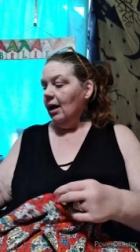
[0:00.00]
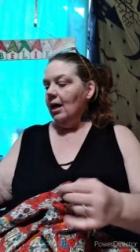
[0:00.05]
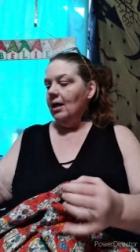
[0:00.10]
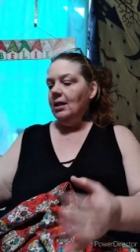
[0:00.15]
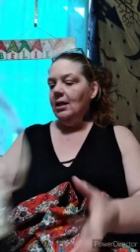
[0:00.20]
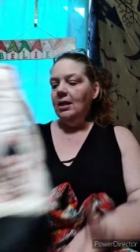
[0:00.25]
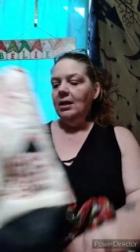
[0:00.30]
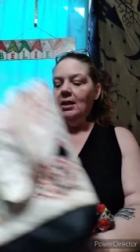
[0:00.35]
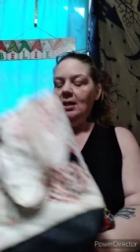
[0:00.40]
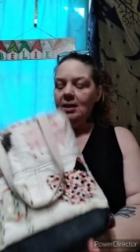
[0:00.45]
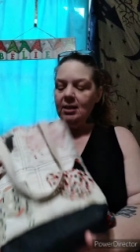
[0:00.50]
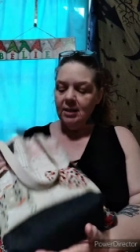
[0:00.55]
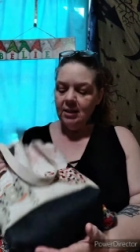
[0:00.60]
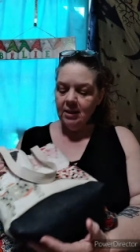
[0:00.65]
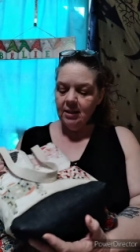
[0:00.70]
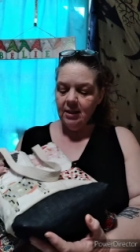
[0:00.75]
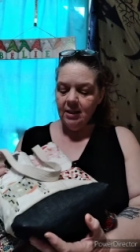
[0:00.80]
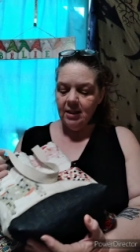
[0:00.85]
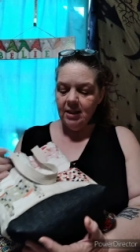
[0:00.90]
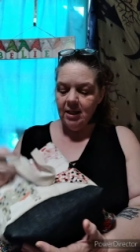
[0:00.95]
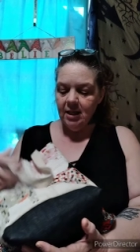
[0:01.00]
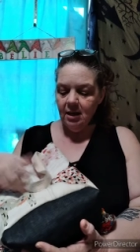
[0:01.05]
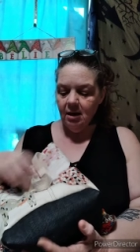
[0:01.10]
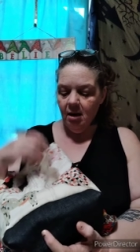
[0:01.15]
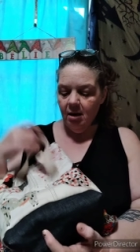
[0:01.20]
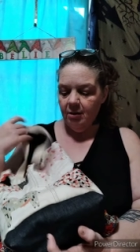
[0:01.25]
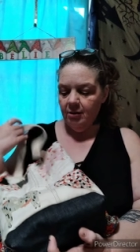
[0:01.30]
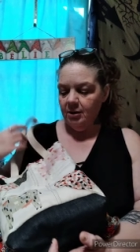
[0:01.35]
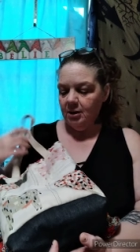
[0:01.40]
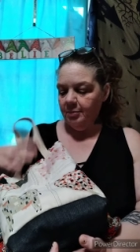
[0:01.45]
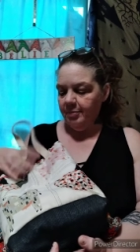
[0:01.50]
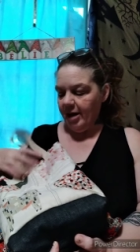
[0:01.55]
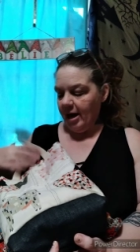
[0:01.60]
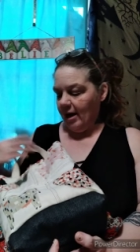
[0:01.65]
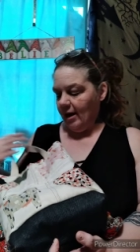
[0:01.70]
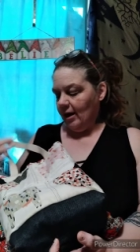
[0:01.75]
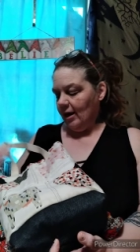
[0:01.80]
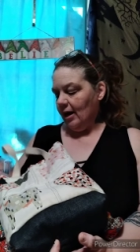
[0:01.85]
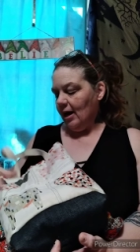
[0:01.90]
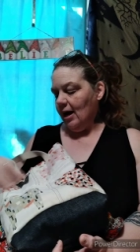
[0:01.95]
And then this is a T. Dottles
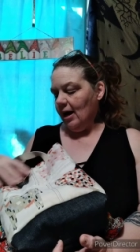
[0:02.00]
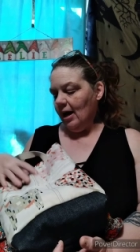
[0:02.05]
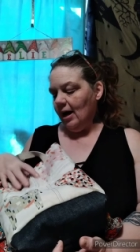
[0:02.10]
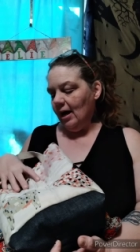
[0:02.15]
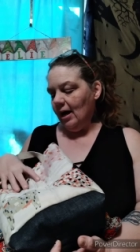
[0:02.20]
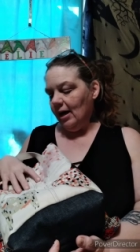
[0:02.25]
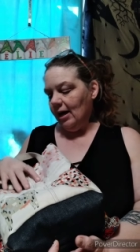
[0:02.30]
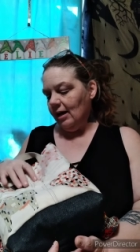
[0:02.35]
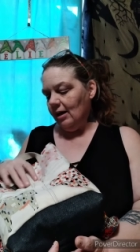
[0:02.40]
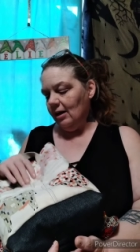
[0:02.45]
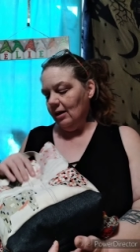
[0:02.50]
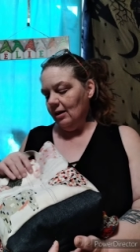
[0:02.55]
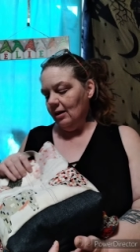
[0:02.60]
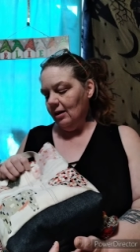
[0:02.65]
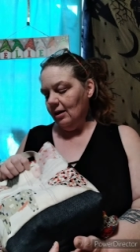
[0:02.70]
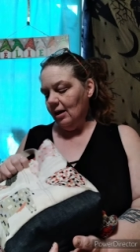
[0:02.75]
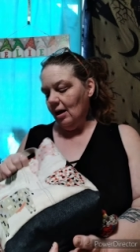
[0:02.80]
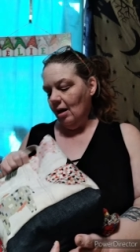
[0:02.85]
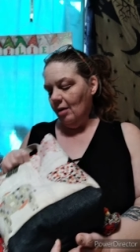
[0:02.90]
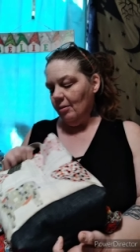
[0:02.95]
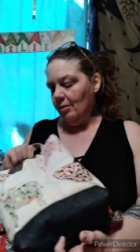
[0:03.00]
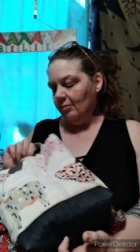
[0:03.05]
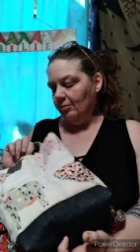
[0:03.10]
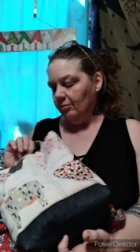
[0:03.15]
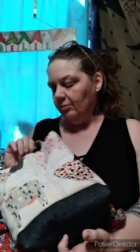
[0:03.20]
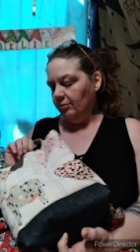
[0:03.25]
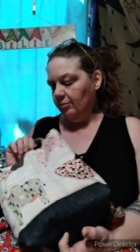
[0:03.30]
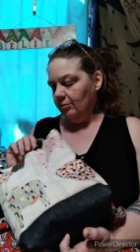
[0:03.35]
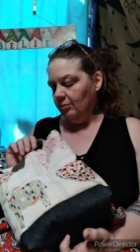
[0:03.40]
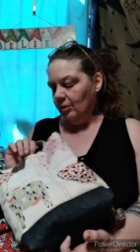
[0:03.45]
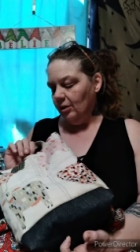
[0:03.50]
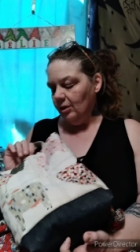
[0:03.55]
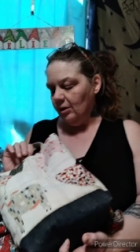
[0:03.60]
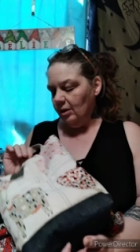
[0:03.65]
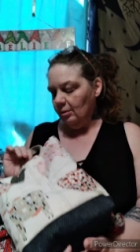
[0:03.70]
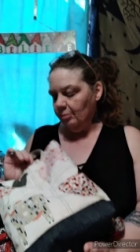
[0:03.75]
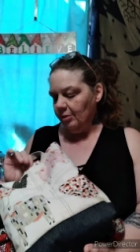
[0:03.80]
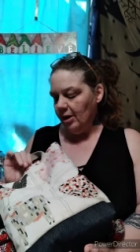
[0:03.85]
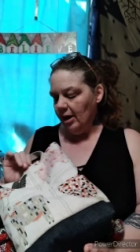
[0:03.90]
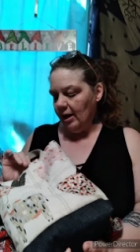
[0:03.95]
bag I got.
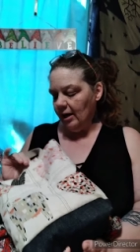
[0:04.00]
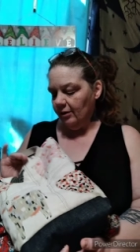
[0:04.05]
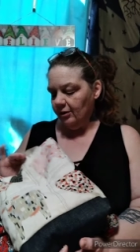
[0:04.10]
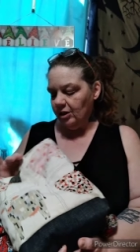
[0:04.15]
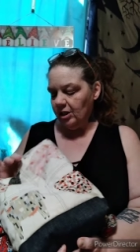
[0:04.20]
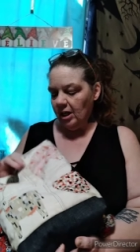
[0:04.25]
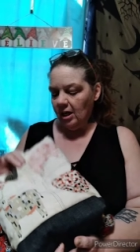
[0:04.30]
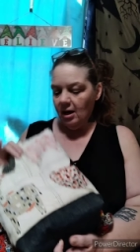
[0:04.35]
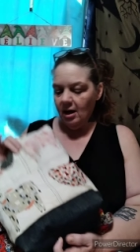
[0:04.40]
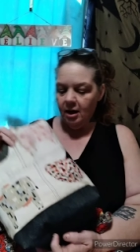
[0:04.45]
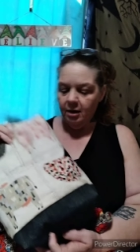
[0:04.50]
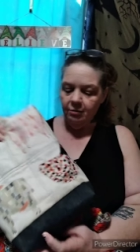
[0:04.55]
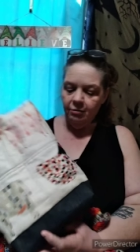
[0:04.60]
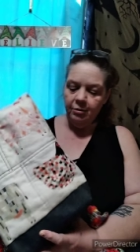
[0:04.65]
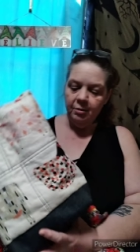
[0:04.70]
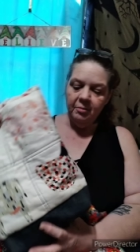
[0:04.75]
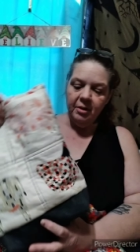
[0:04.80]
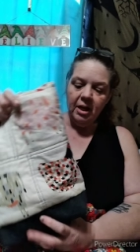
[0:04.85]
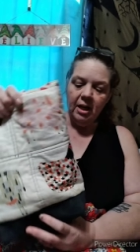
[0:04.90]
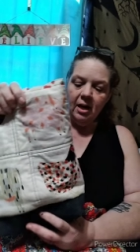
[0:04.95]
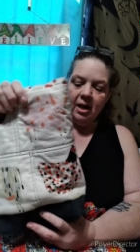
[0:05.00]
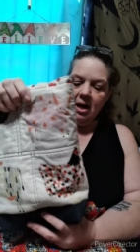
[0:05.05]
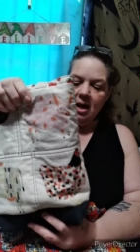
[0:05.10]
Probably LJ got it for me.